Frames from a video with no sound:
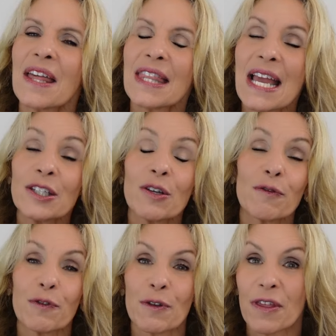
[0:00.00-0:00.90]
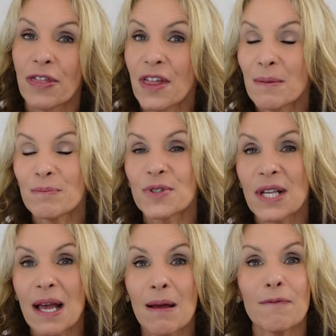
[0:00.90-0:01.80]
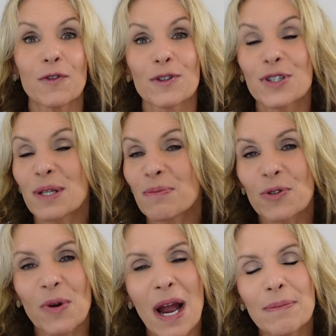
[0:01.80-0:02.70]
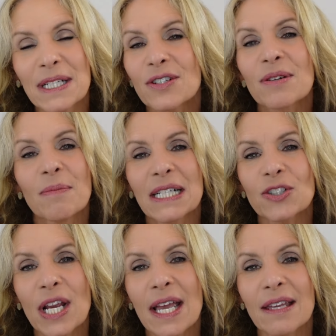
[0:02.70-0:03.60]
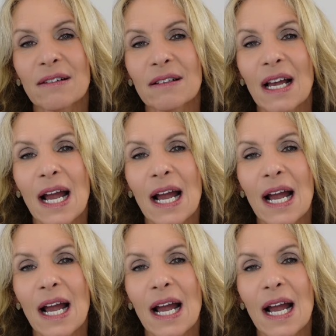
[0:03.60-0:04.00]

Thank you for the thumbs up, for subscribing to my channel.